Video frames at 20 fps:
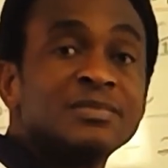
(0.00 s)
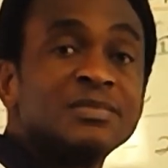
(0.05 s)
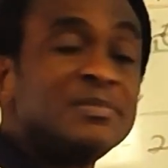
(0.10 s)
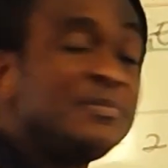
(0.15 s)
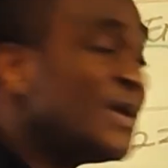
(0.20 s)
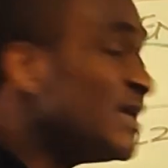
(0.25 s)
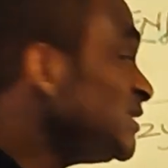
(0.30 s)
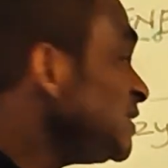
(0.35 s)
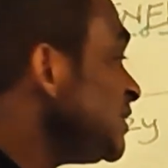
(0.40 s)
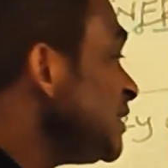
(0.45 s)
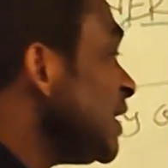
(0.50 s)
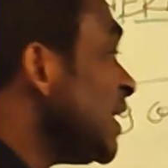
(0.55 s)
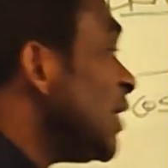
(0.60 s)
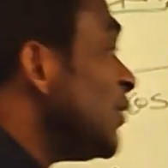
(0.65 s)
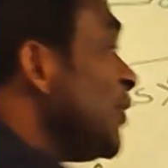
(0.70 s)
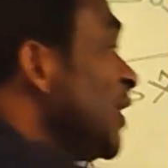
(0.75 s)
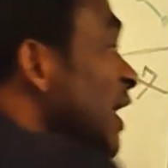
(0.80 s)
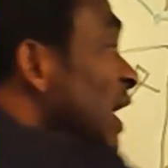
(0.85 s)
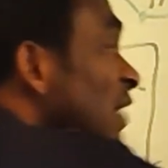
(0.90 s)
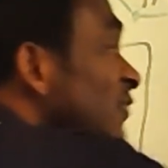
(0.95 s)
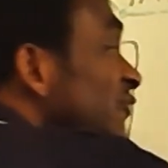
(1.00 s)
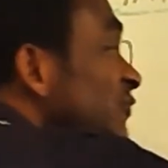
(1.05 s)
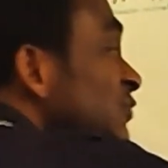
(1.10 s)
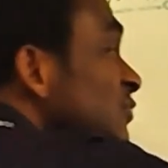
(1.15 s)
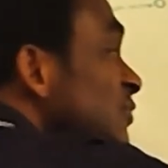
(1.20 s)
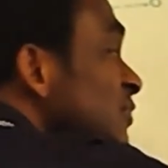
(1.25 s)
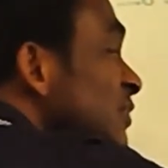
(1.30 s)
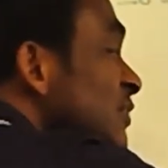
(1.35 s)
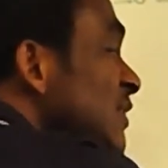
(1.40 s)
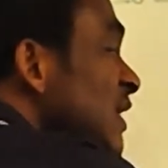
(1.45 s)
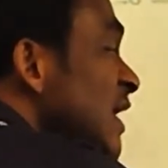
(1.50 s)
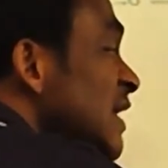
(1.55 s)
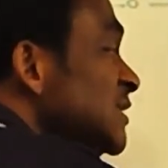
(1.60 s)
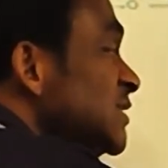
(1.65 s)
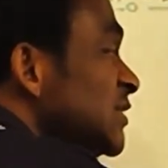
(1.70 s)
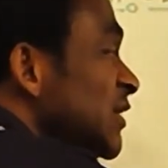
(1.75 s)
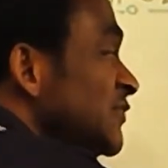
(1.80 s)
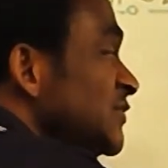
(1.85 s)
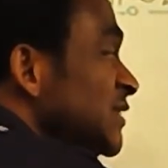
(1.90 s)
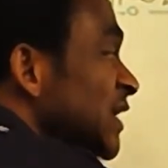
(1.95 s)
But here we have 2
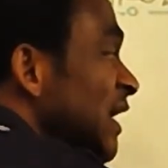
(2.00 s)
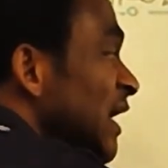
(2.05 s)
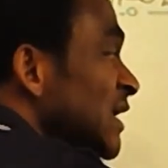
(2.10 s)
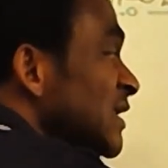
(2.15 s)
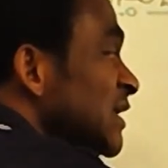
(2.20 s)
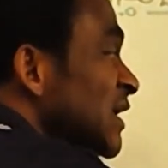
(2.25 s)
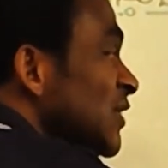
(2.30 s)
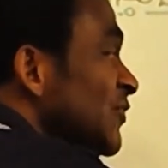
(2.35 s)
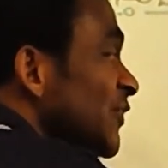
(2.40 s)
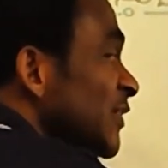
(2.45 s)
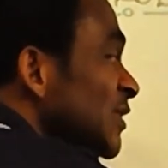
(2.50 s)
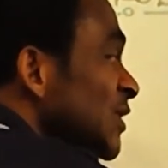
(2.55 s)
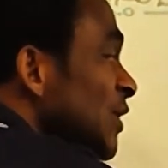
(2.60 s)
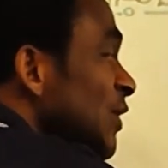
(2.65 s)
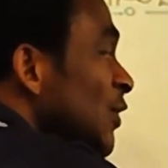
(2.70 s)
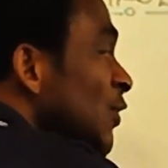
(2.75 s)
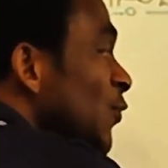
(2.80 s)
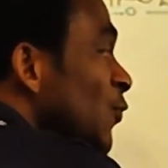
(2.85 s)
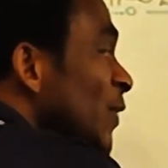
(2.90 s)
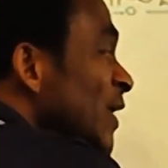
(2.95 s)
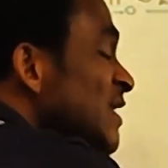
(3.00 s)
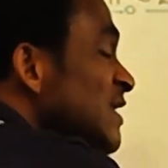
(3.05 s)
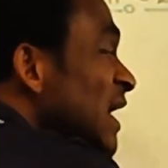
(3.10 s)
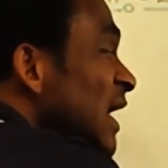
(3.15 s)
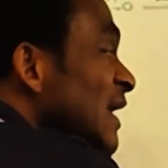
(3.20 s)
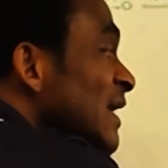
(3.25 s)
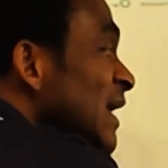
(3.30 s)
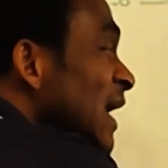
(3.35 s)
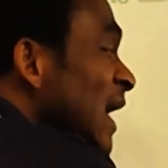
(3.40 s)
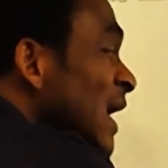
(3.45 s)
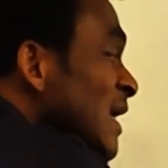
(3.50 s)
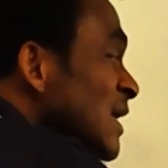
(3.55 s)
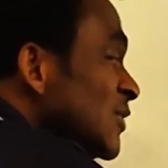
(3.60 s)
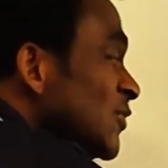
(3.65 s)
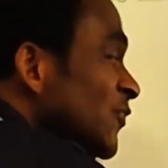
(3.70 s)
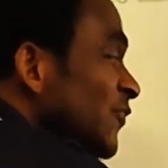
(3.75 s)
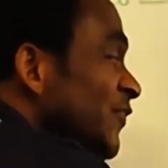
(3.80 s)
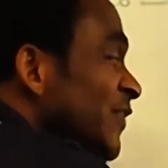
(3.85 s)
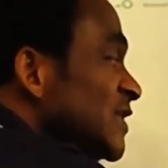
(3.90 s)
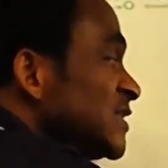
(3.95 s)
lengths of side given with an
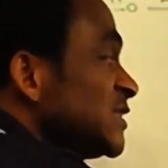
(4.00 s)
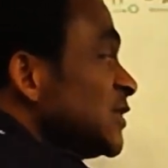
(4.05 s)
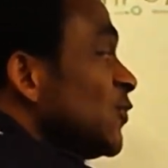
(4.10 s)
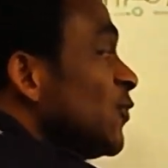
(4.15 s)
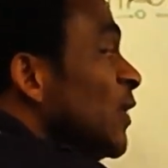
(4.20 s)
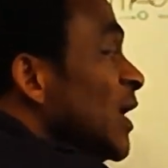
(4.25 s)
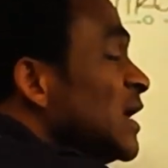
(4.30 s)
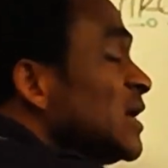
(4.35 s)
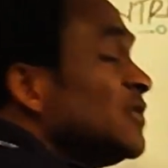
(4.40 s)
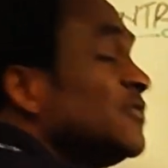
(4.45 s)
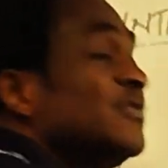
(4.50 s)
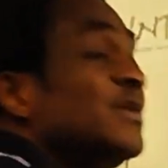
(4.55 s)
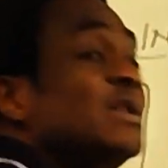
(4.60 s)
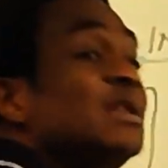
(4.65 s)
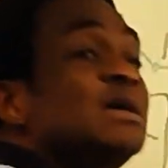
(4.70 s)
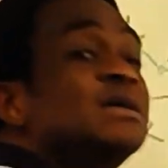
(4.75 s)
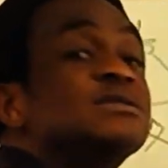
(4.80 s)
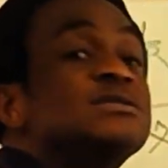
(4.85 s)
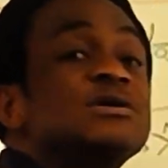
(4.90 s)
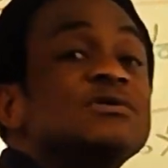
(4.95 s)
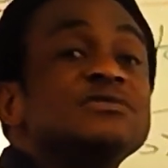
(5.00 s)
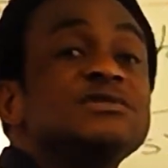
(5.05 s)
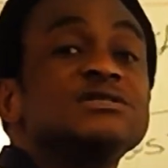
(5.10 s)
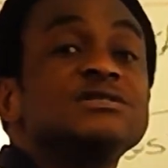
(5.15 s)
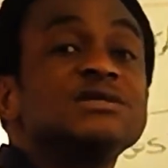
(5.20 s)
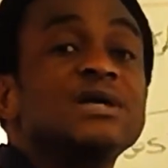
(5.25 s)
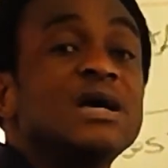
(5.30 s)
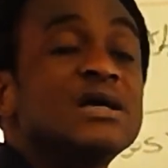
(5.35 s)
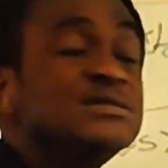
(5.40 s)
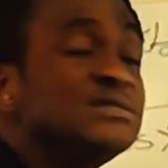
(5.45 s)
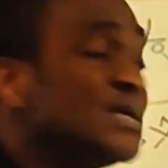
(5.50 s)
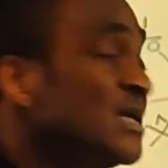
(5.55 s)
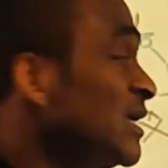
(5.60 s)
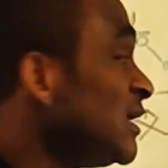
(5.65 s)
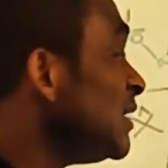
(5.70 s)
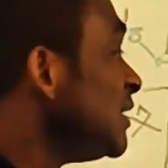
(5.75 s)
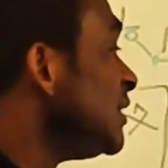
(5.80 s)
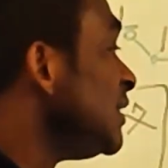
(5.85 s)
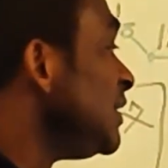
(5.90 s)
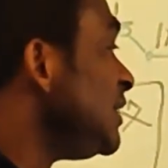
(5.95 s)
angle facing one of the lengths of the sides.
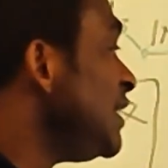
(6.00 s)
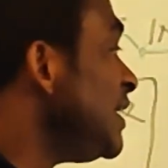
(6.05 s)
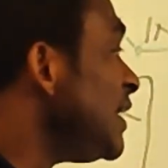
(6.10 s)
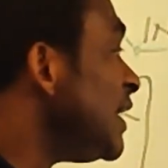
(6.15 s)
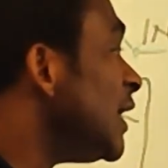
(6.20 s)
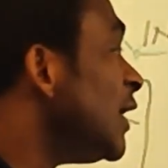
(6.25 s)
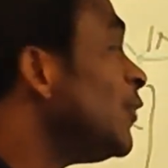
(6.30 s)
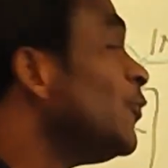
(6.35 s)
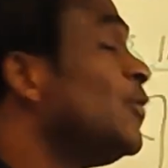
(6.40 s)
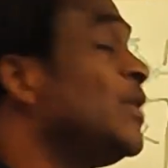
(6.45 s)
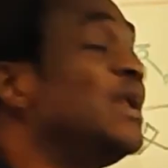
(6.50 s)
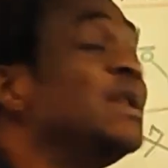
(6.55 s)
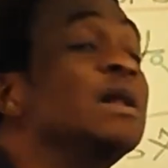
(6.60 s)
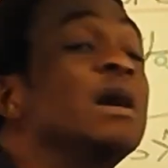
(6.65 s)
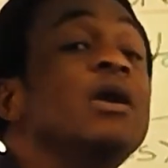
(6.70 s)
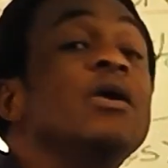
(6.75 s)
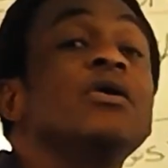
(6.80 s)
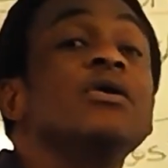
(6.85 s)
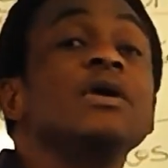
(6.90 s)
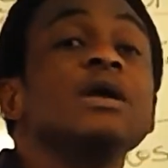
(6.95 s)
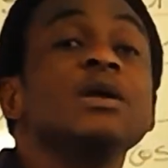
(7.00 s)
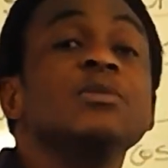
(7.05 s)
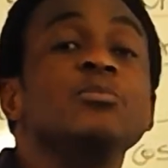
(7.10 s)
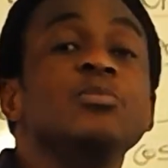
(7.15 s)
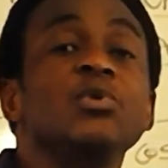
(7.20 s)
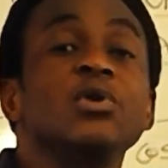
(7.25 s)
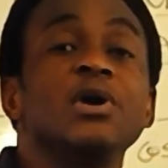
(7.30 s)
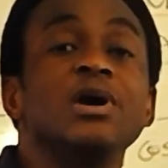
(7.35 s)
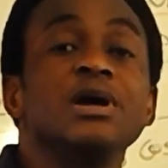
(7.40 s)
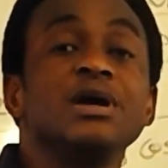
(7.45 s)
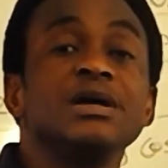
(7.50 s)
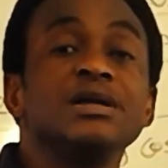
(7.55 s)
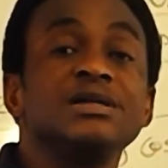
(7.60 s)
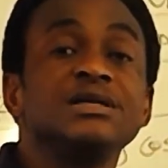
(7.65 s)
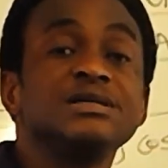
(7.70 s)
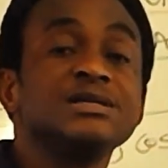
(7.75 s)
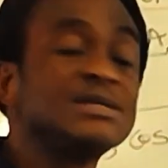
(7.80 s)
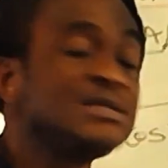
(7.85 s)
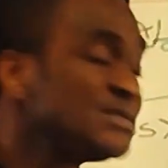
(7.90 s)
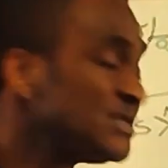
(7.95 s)
Here we now employ
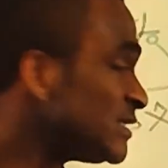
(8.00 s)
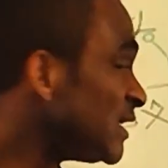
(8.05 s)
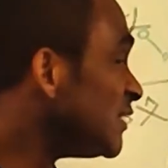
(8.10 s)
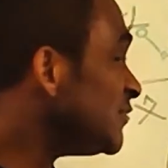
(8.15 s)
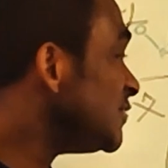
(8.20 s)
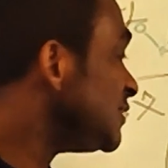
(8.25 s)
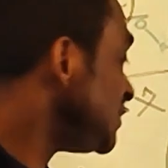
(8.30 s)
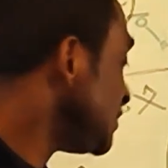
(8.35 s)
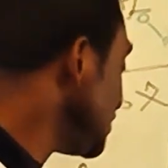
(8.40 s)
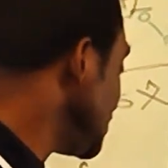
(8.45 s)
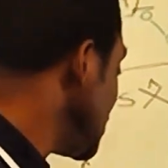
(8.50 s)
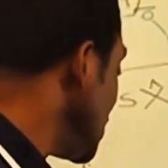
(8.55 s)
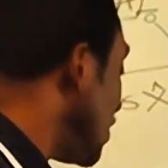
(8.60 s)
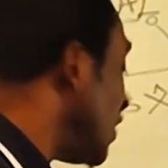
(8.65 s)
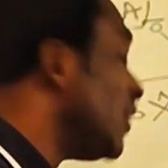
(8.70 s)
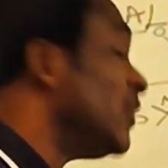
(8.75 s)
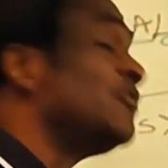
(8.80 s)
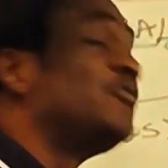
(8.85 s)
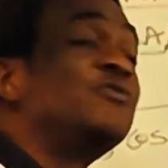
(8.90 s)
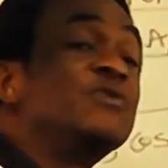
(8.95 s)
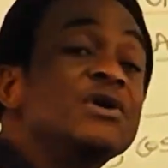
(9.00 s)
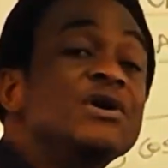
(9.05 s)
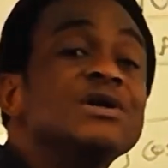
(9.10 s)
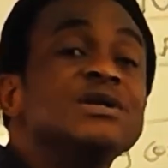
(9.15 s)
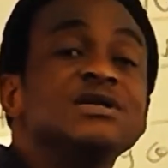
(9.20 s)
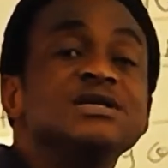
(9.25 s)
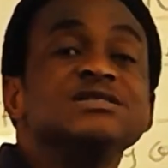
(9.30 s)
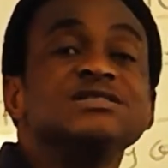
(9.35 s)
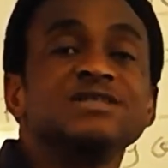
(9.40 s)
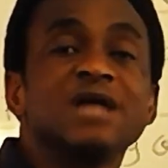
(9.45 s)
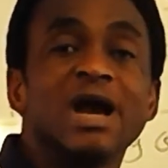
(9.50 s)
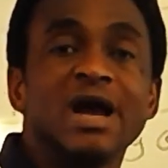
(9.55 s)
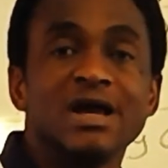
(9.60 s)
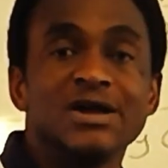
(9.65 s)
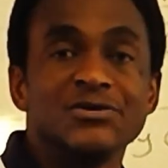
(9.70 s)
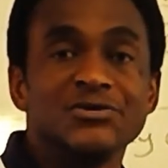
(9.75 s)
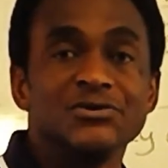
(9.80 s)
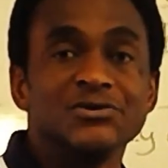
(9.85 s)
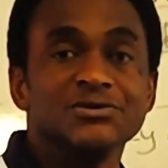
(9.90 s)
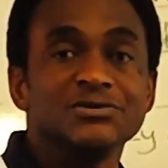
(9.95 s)
the services of the
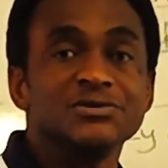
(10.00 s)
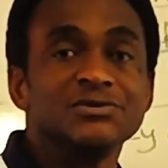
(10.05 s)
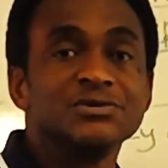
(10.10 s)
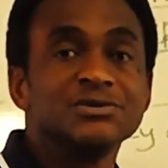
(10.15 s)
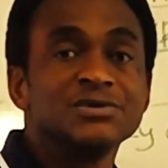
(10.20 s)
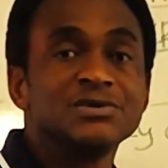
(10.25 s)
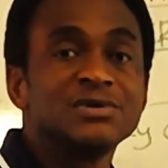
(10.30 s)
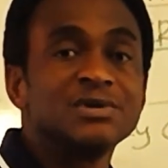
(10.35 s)
sine rule.